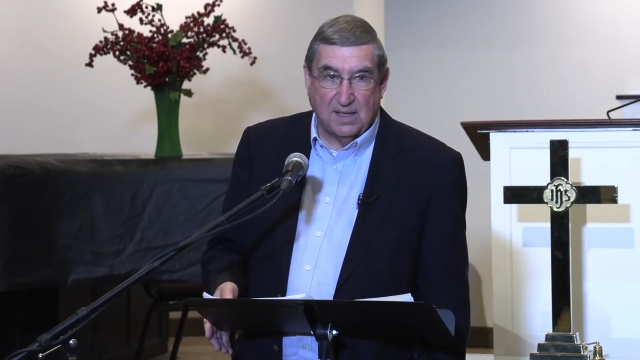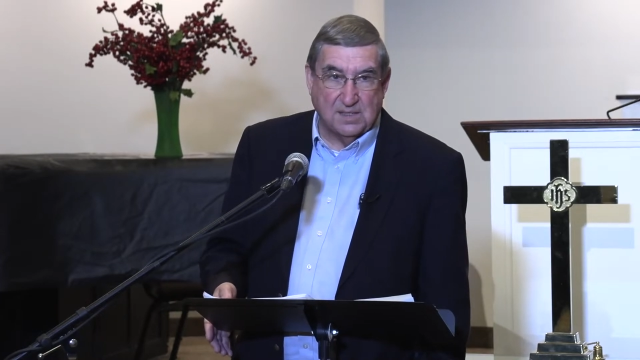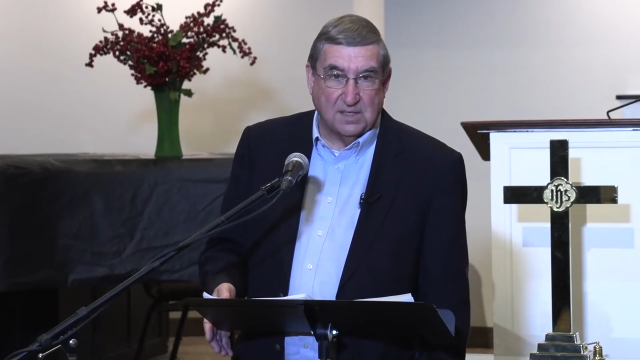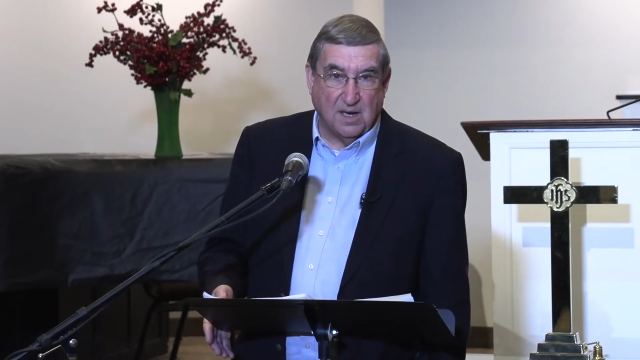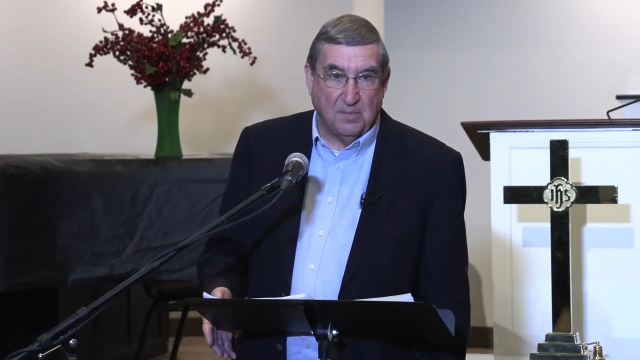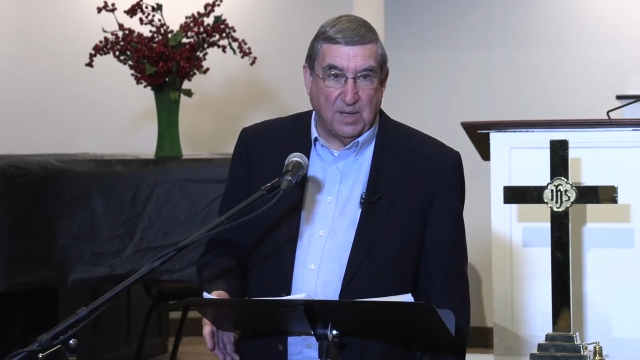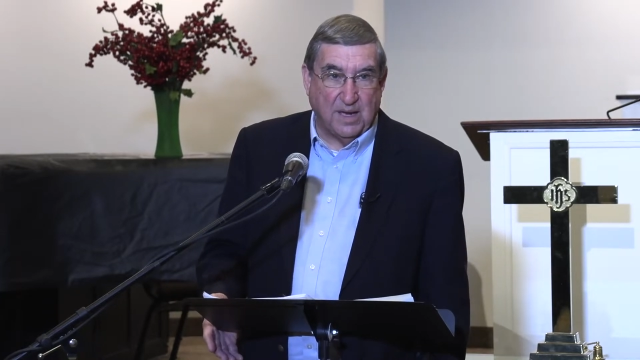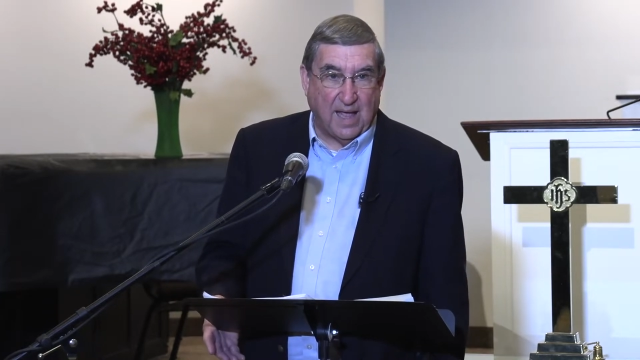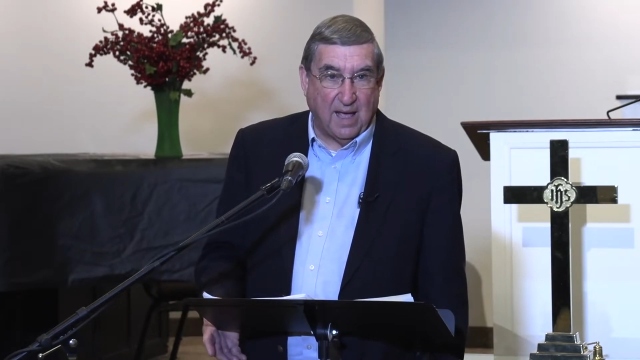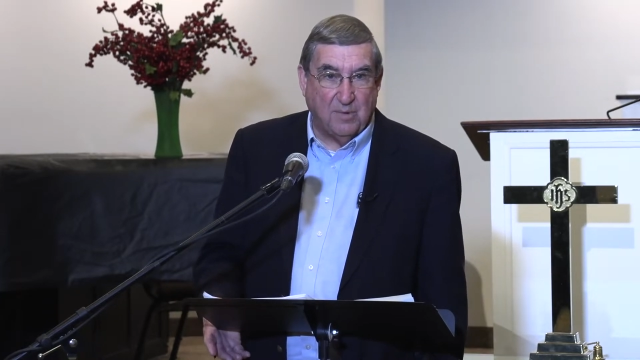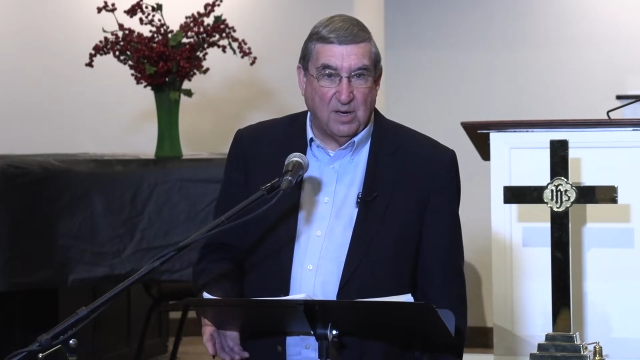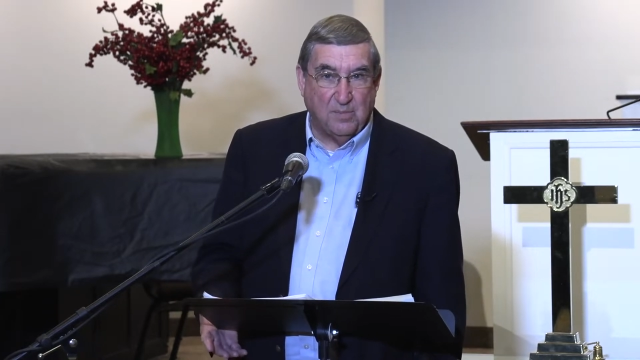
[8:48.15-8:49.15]
It's going to be
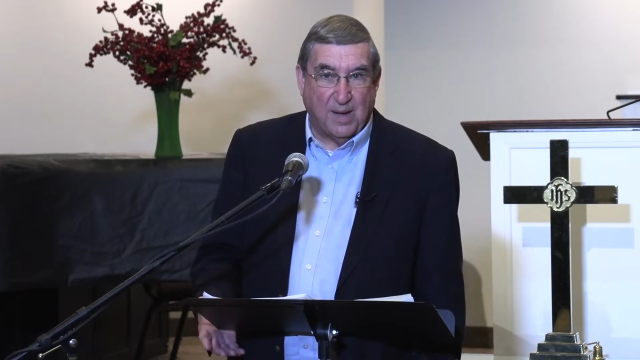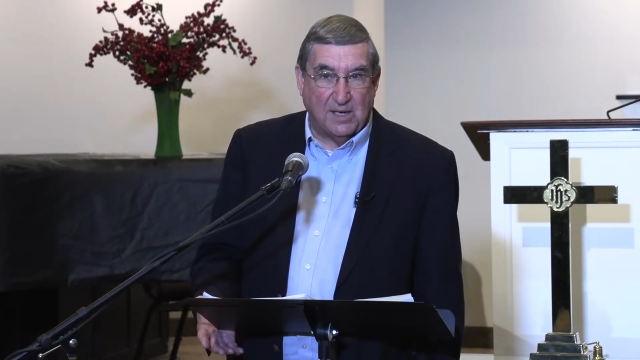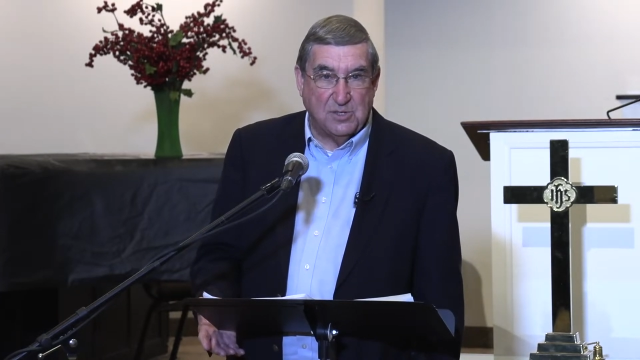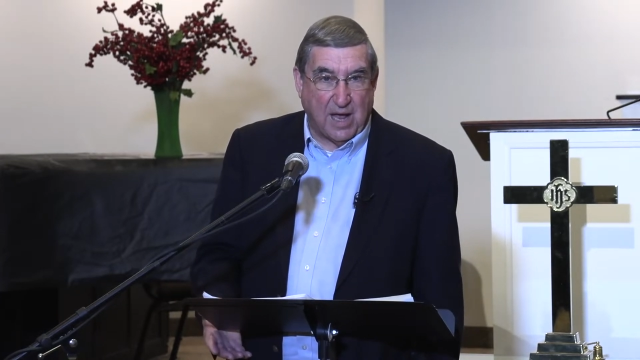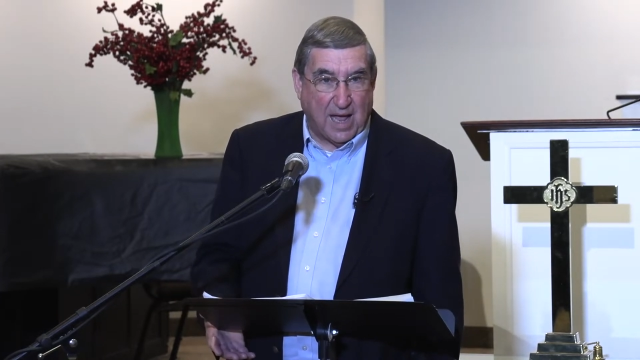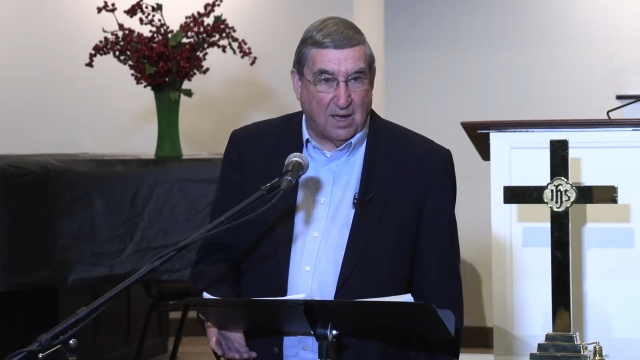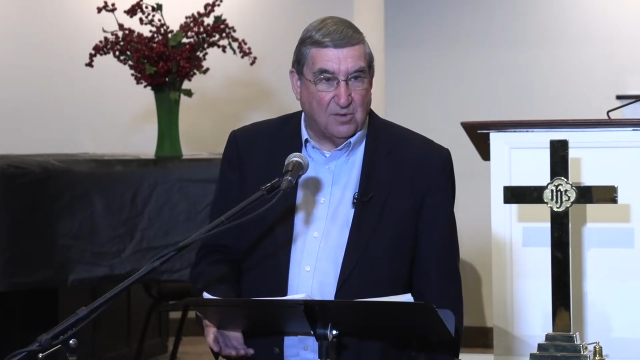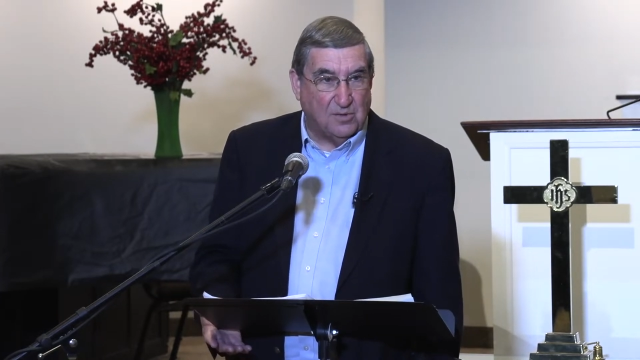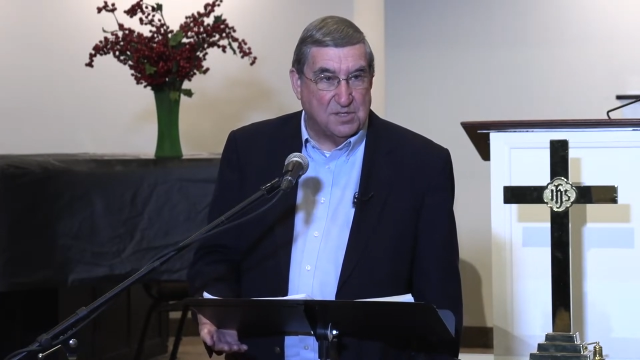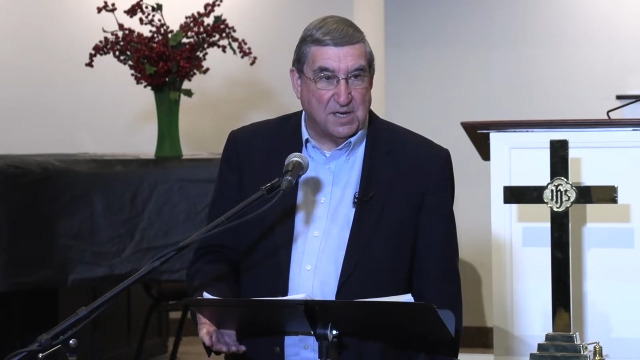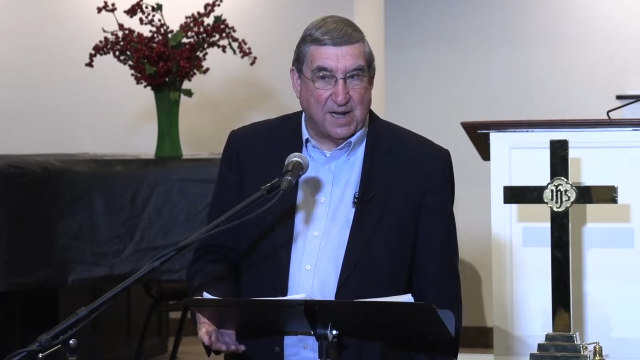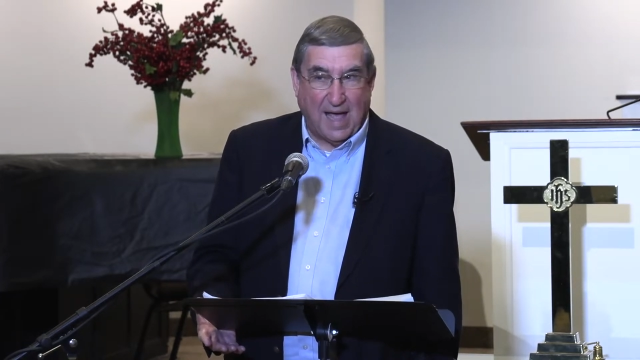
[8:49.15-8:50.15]
inhabited by
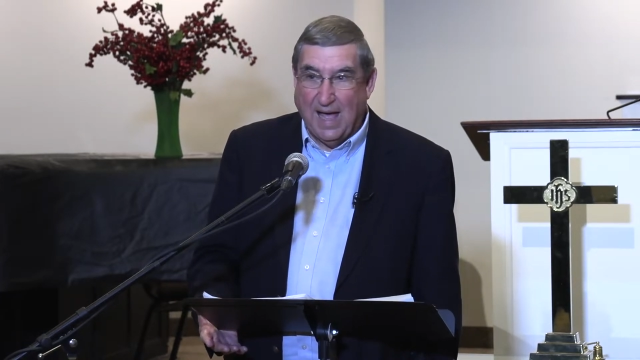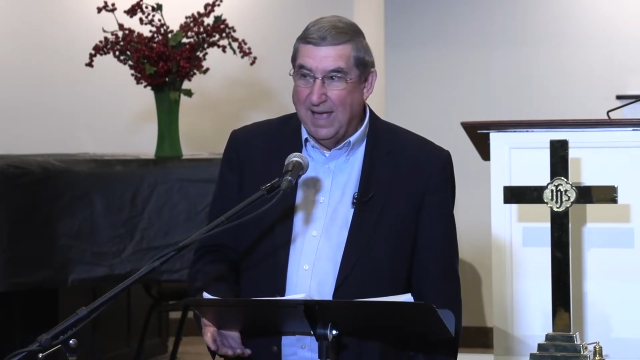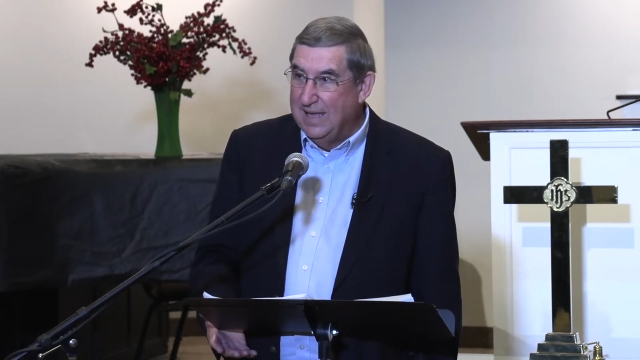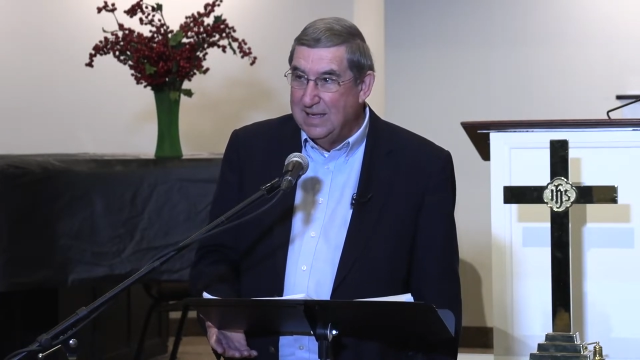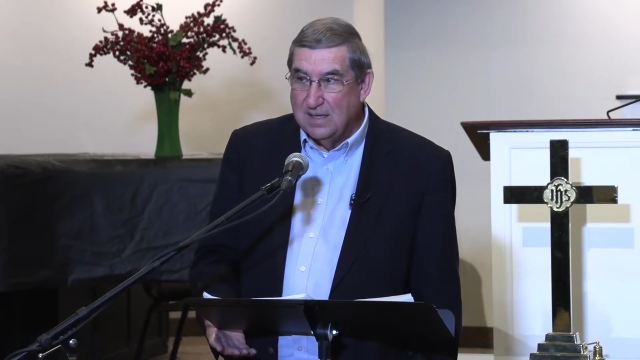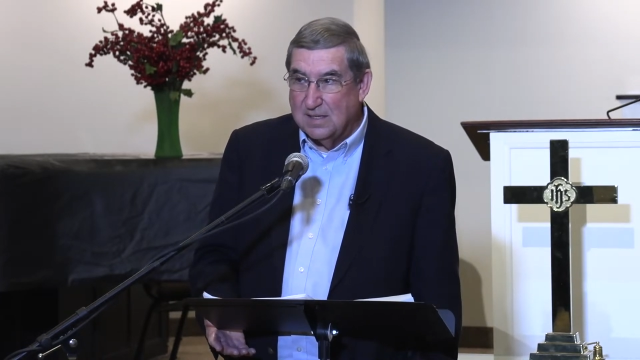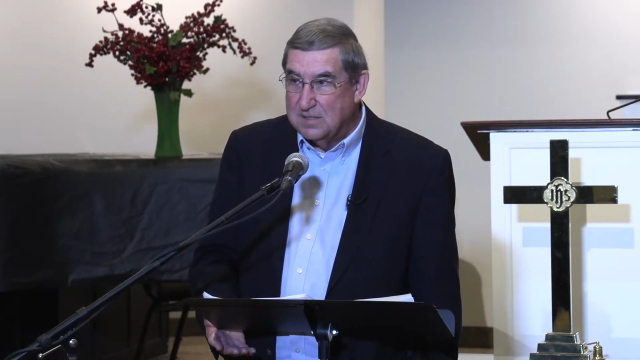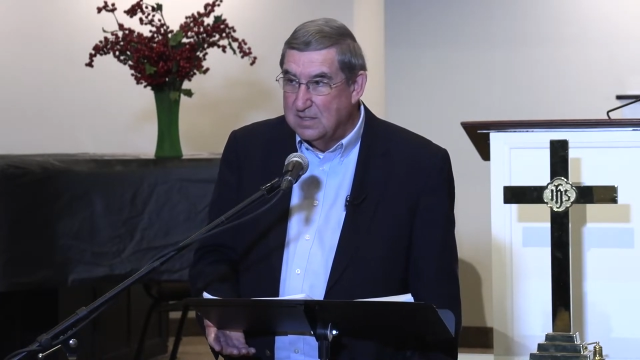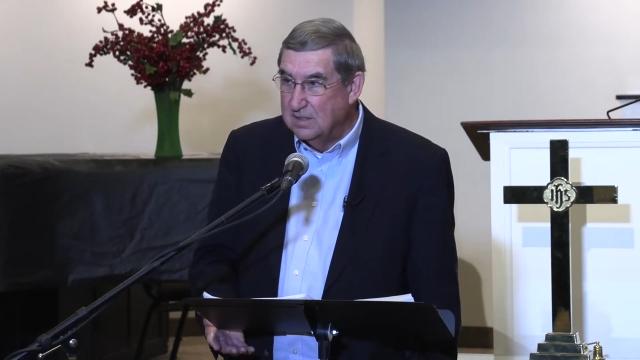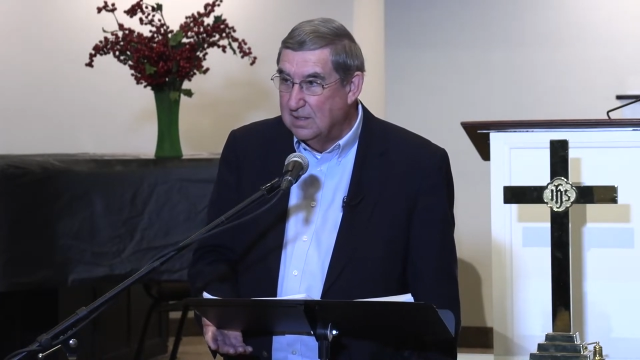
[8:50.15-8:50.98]
jackals and hyenas.